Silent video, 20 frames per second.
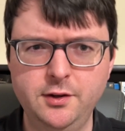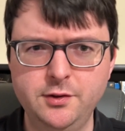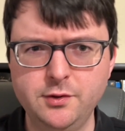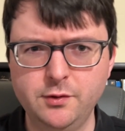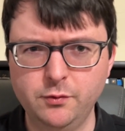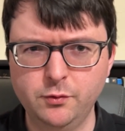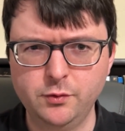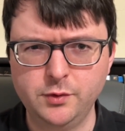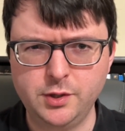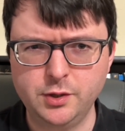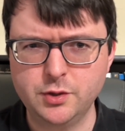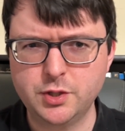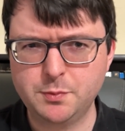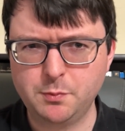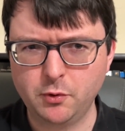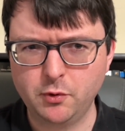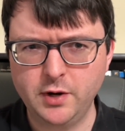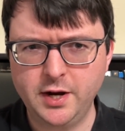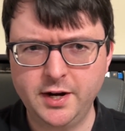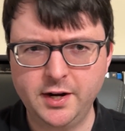do
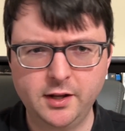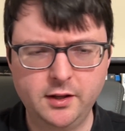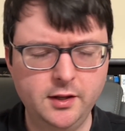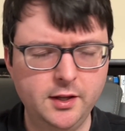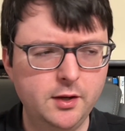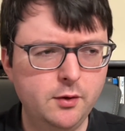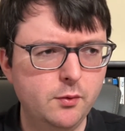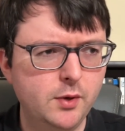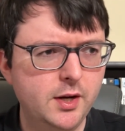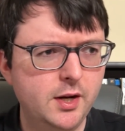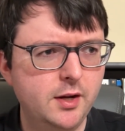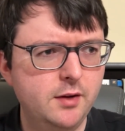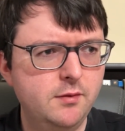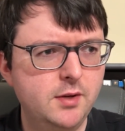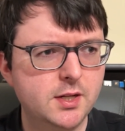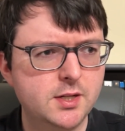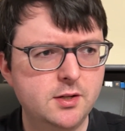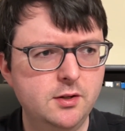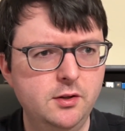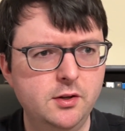sporadically when I
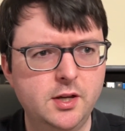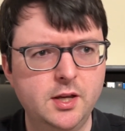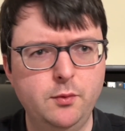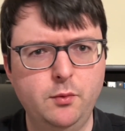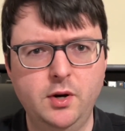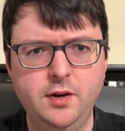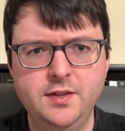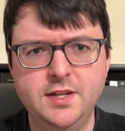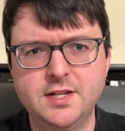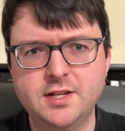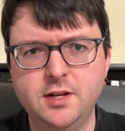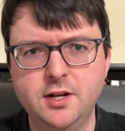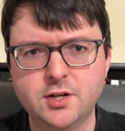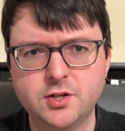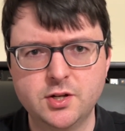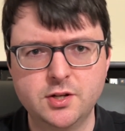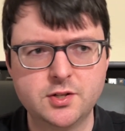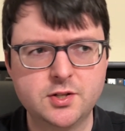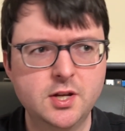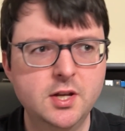get to look at one of these
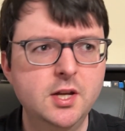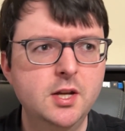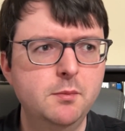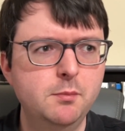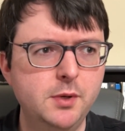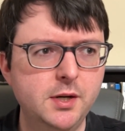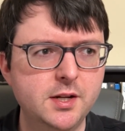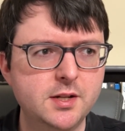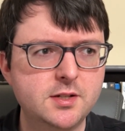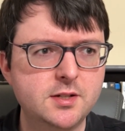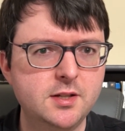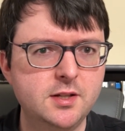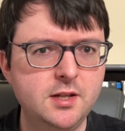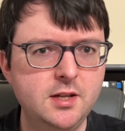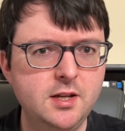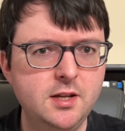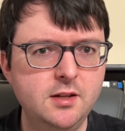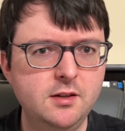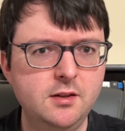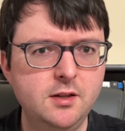editions, but
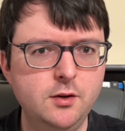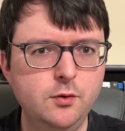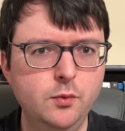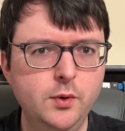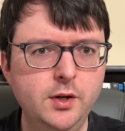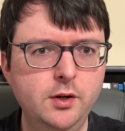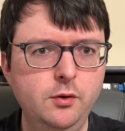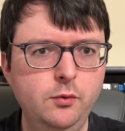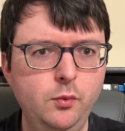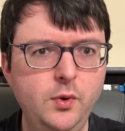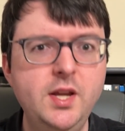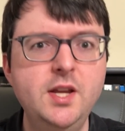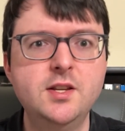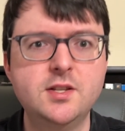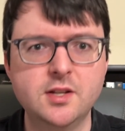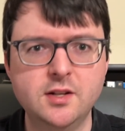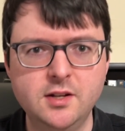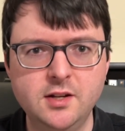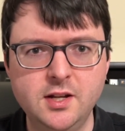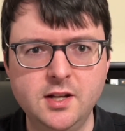the real
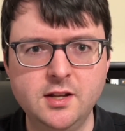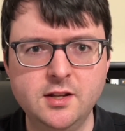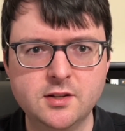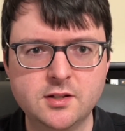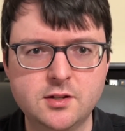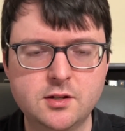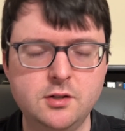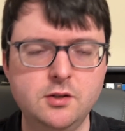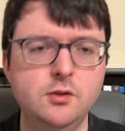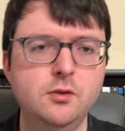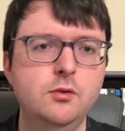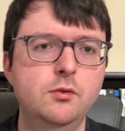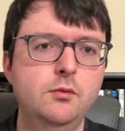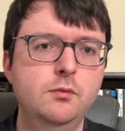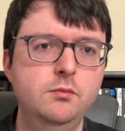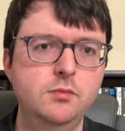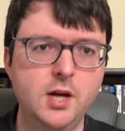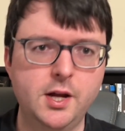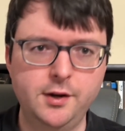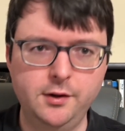reason is to
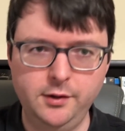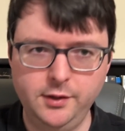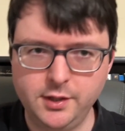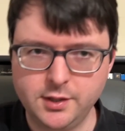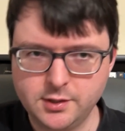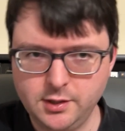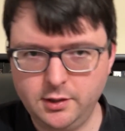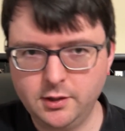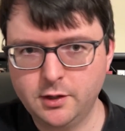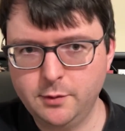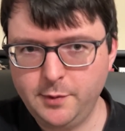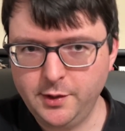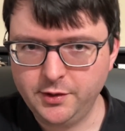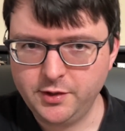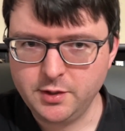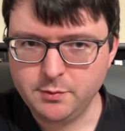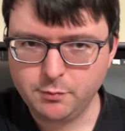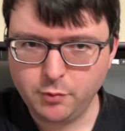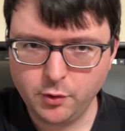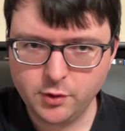not only talk about
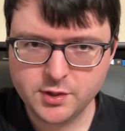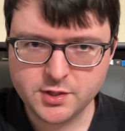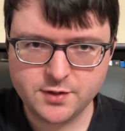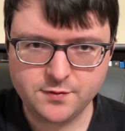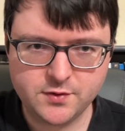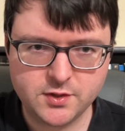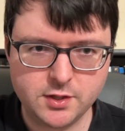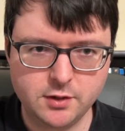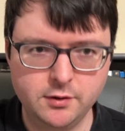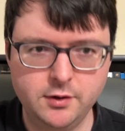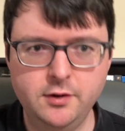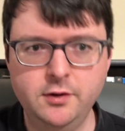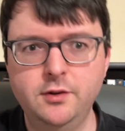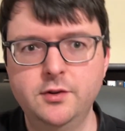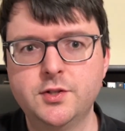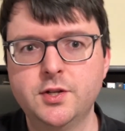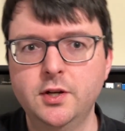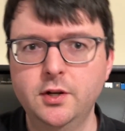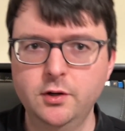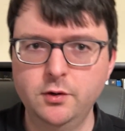the importance of
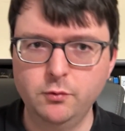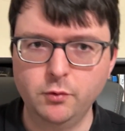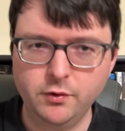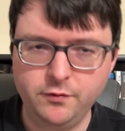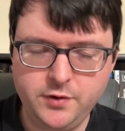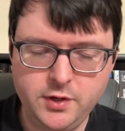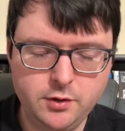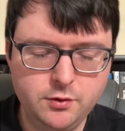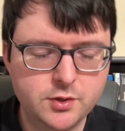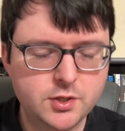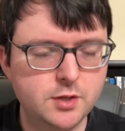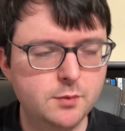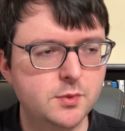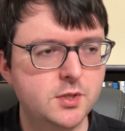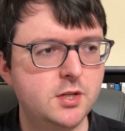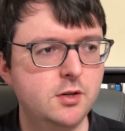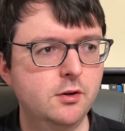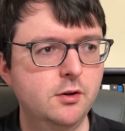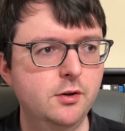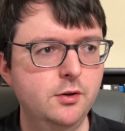serials, review some
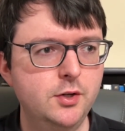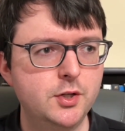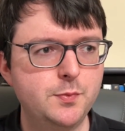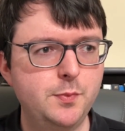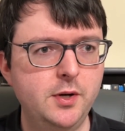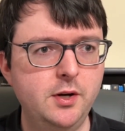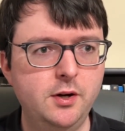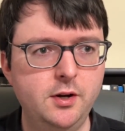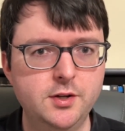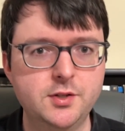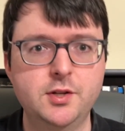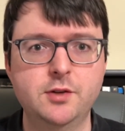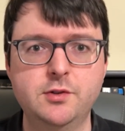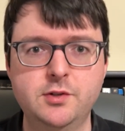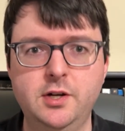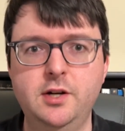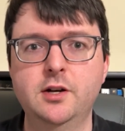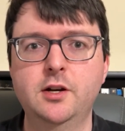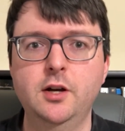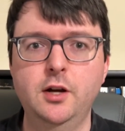serials, but also
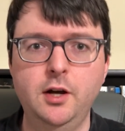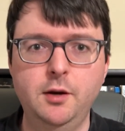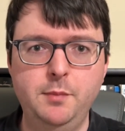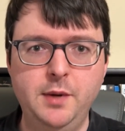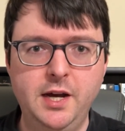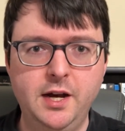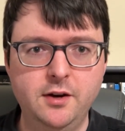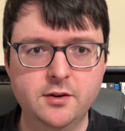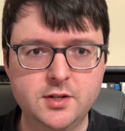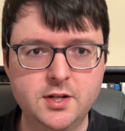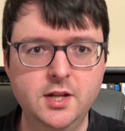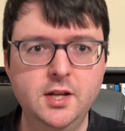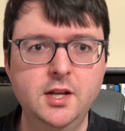talk about